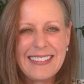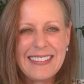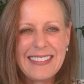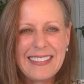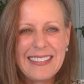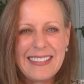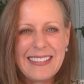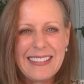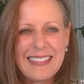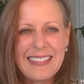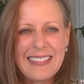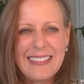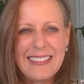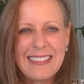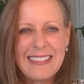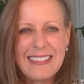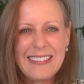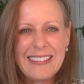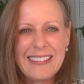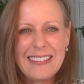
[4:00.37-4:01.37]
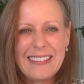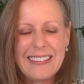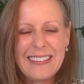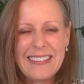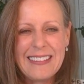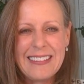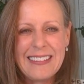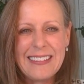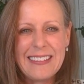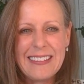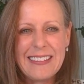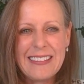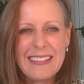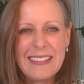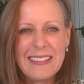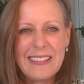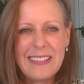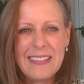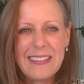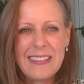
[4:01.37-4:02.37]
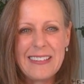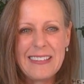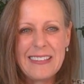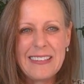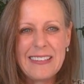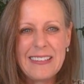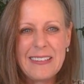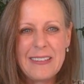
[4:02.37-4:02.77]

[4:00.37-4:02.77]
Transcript: (silent)